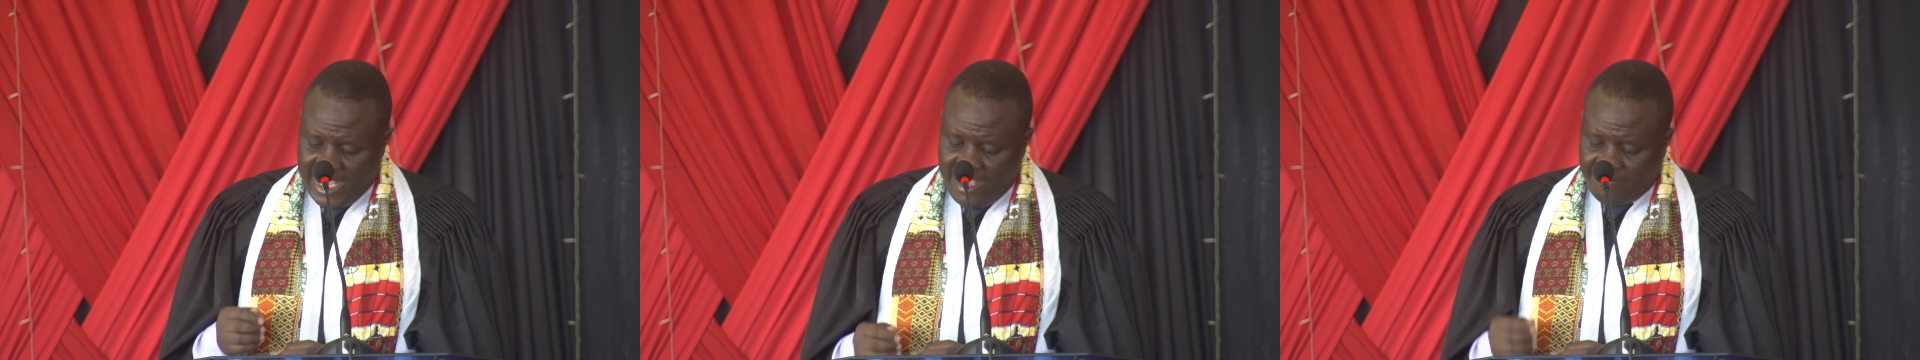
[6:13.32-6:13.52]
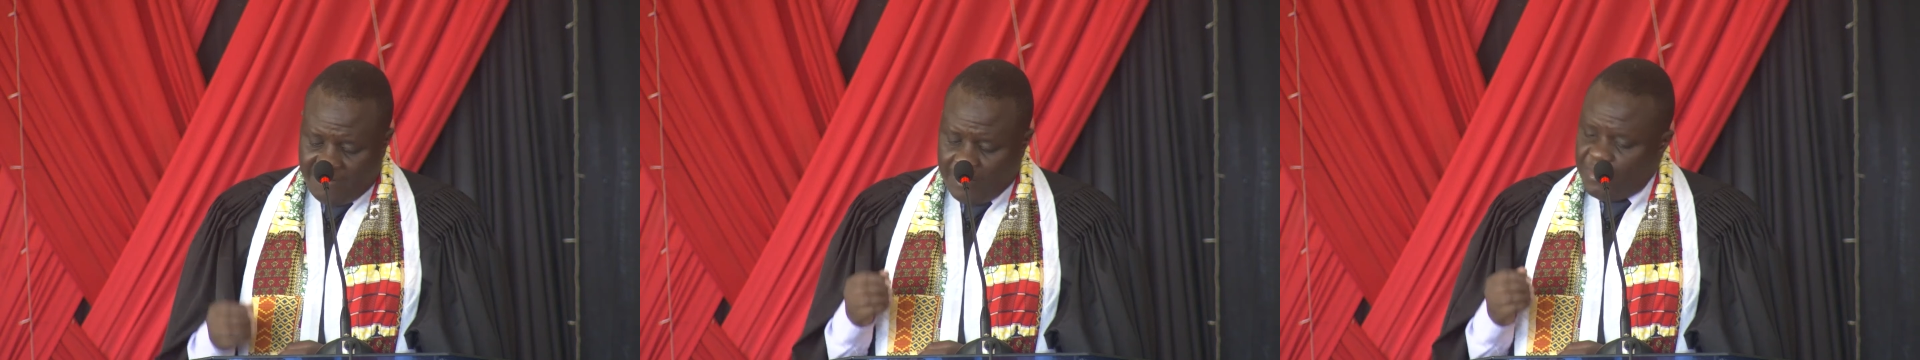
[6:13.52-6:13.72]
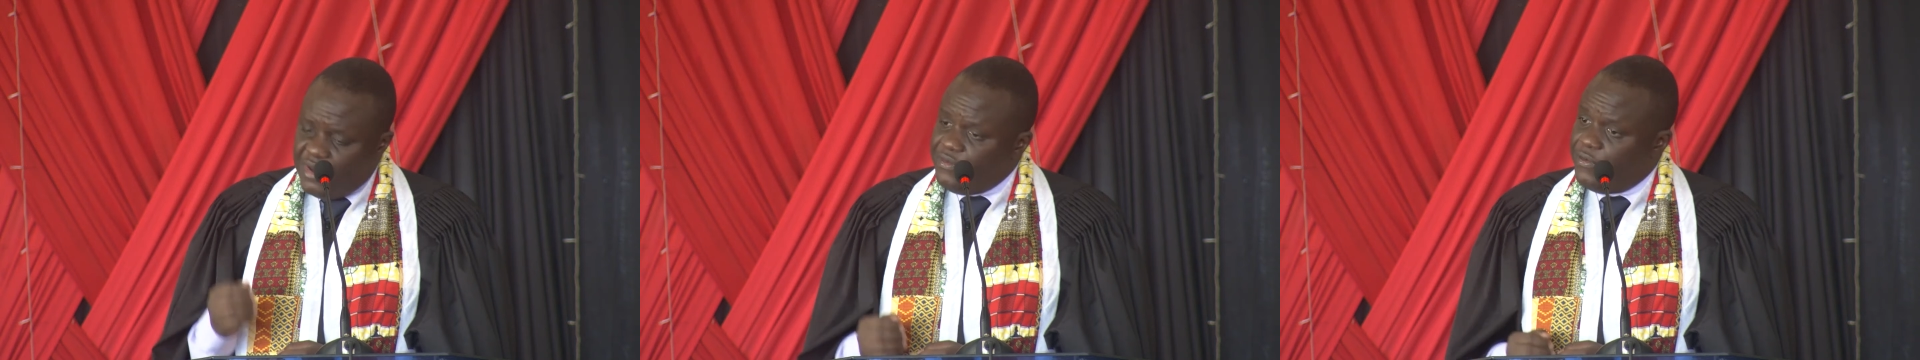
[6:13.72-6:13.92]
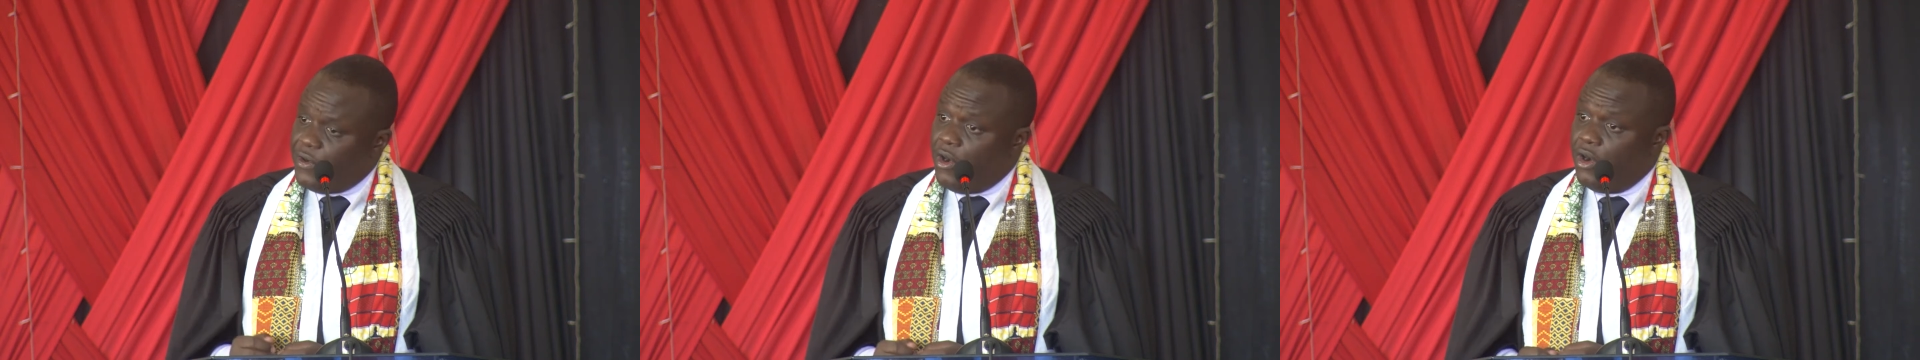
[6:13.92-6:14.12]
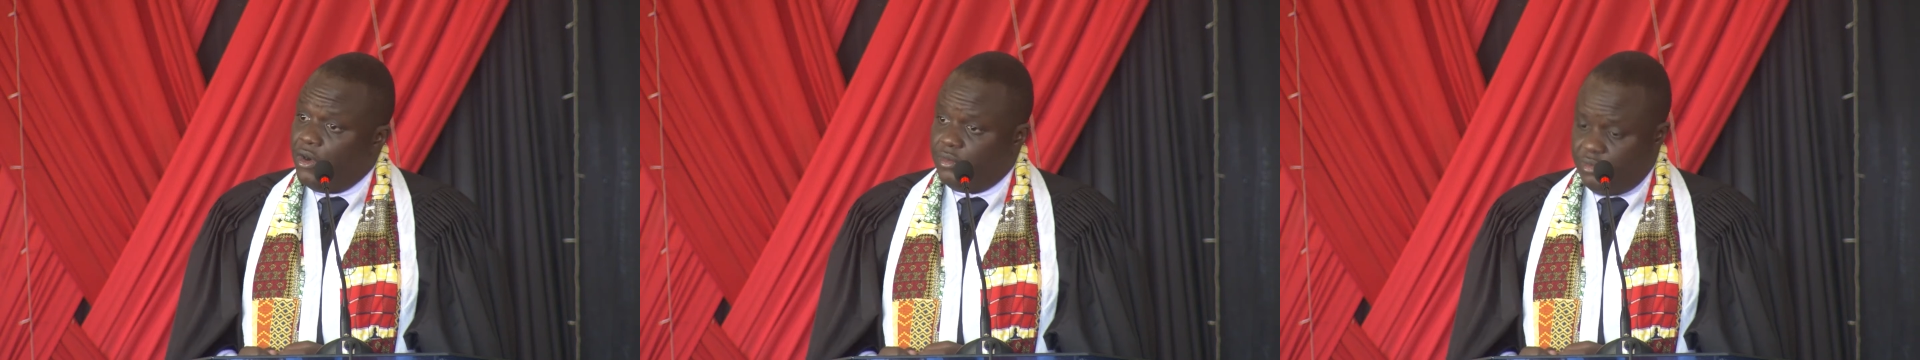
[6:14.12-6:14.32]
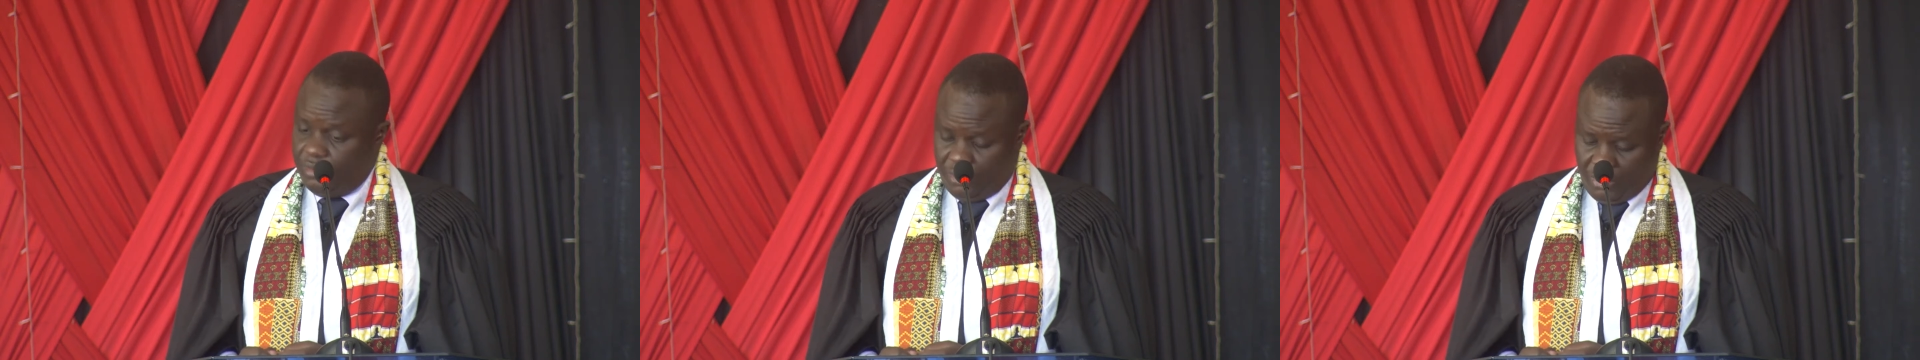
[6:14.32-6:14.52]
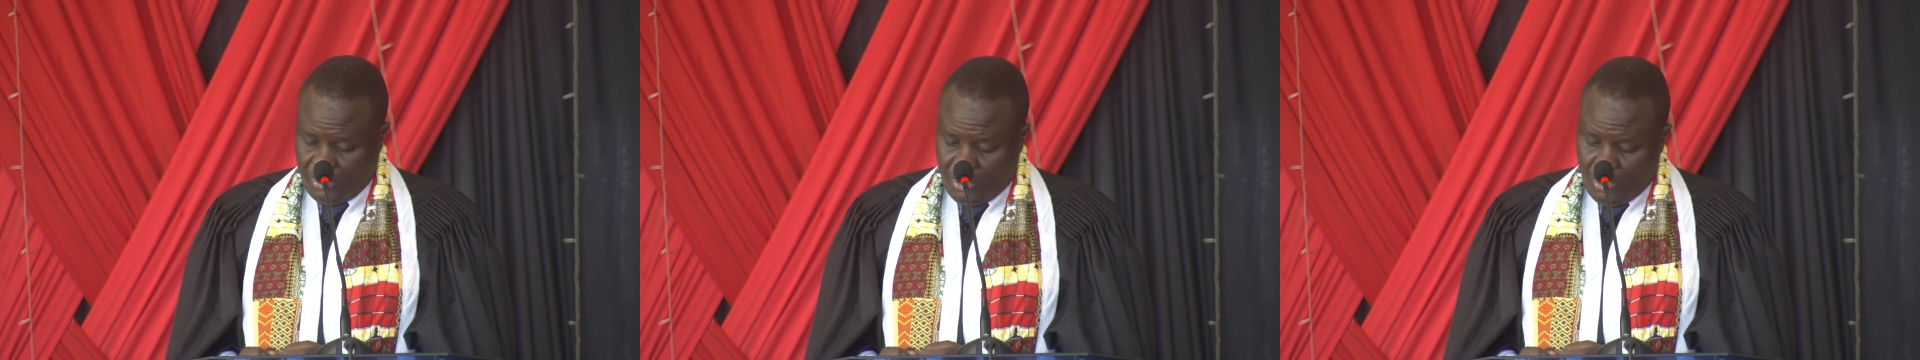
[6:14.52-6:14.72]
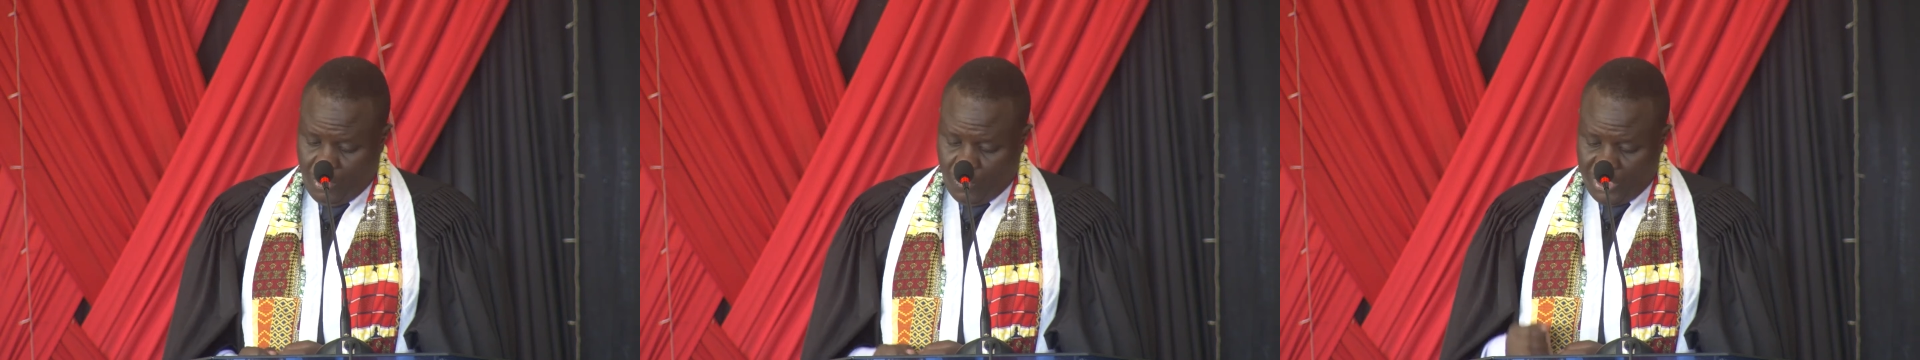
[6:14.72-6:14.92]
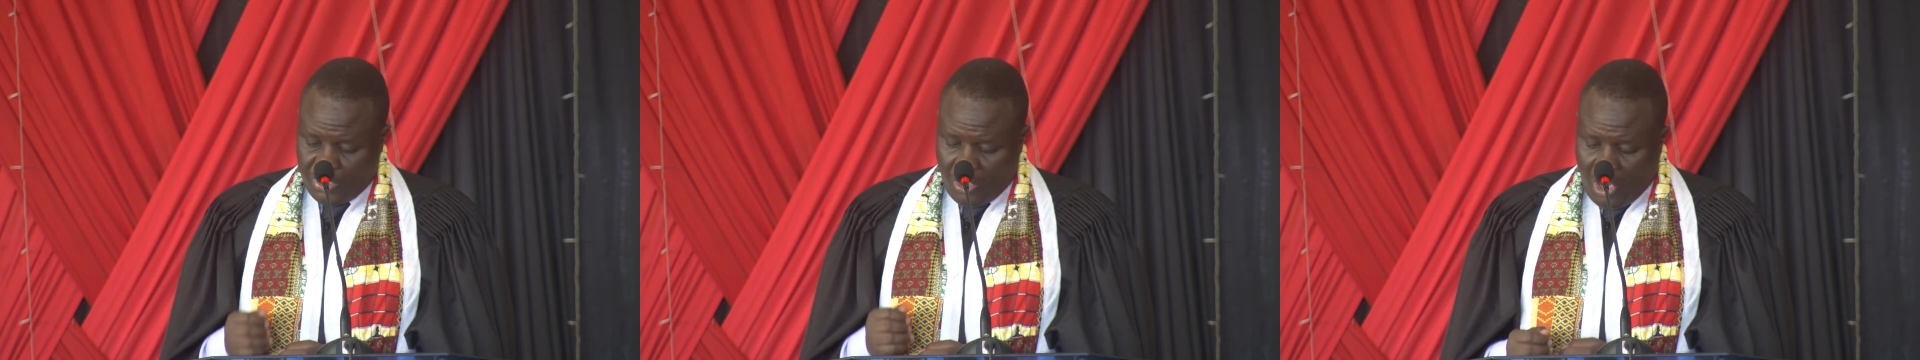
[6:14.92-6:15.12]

ever before. With